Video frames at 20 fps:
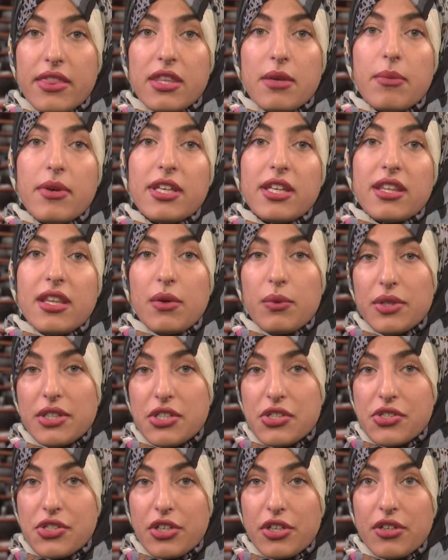the money that we
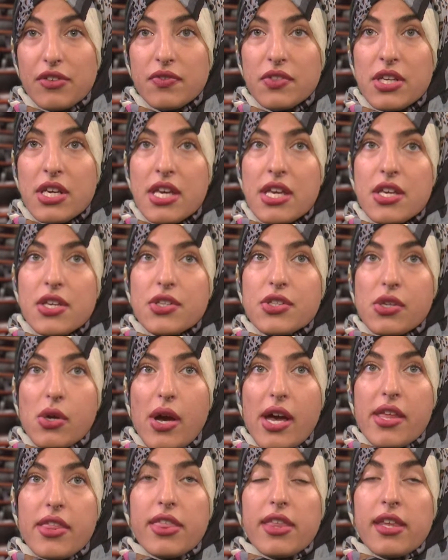deserved. So
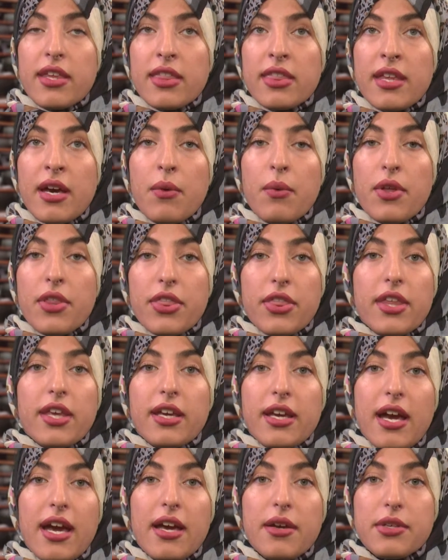I think that one thing
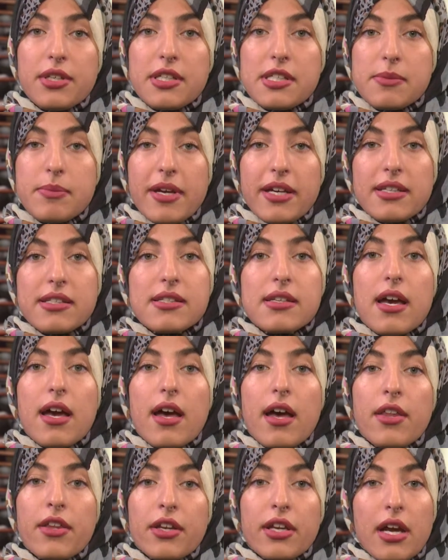I expect
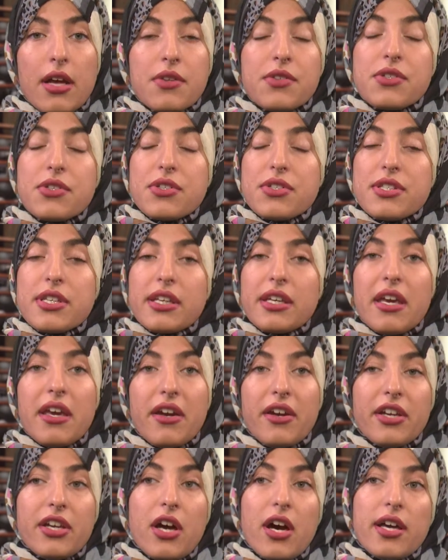other counselors to
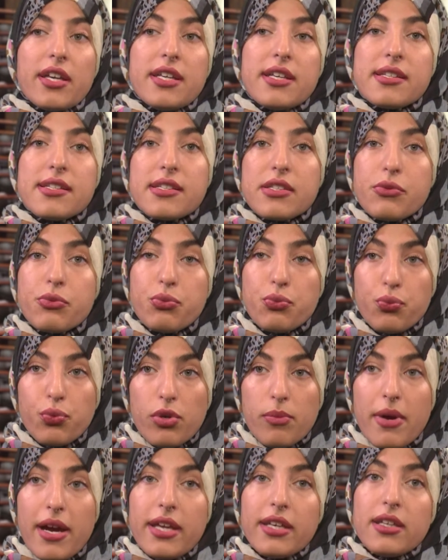carry on is
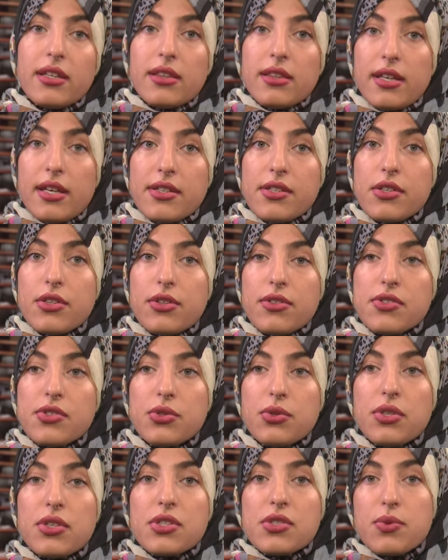reminding that
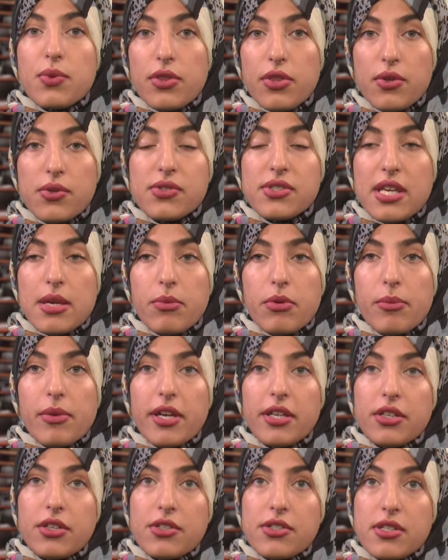students with those same
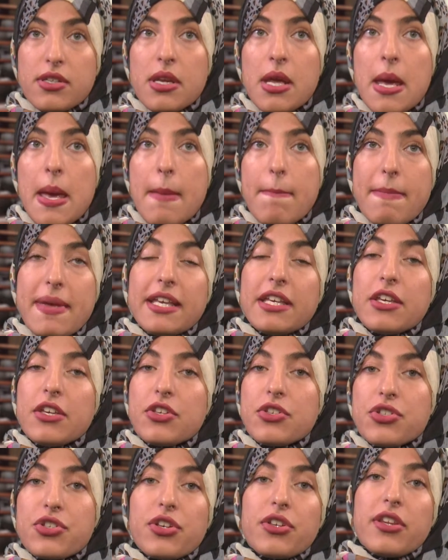reminders and making
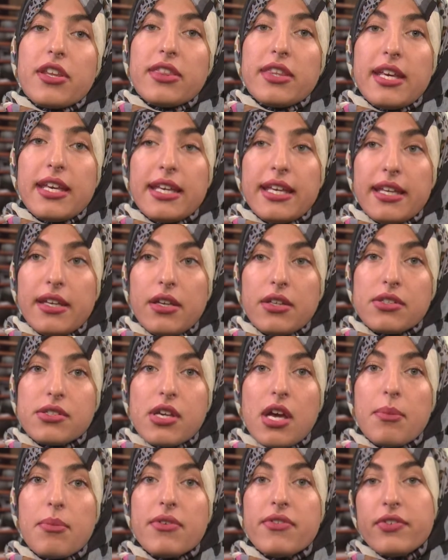sure that they get on
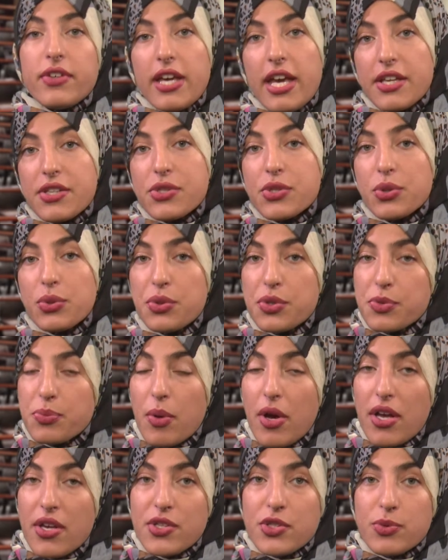top of it as soon as
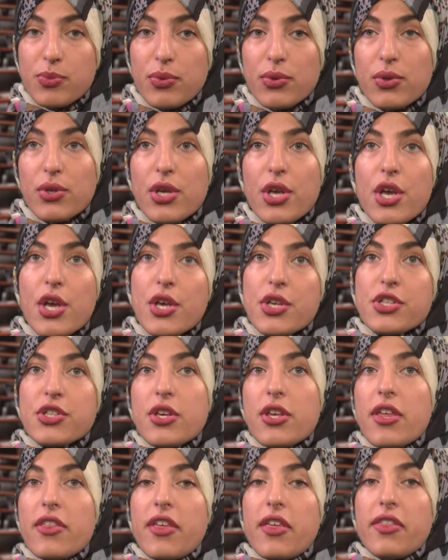possible so
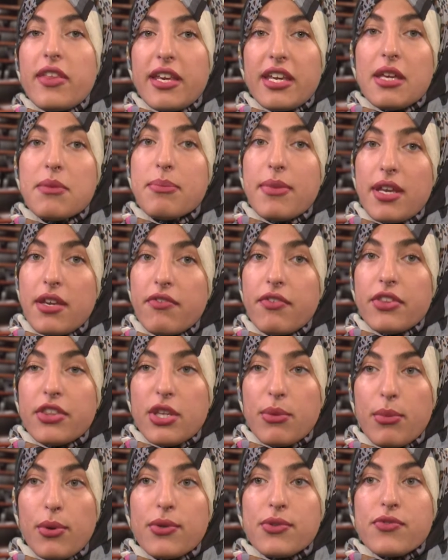that then they can benefit the
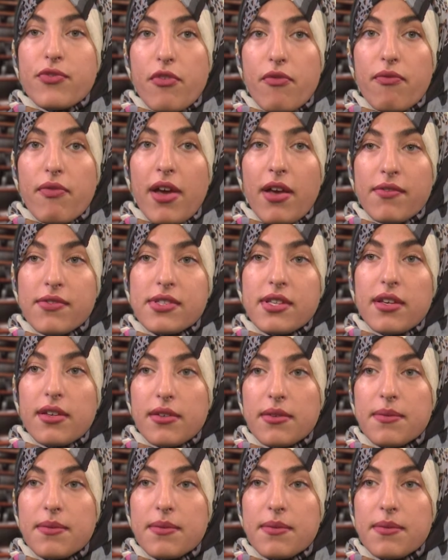most from FAFSA.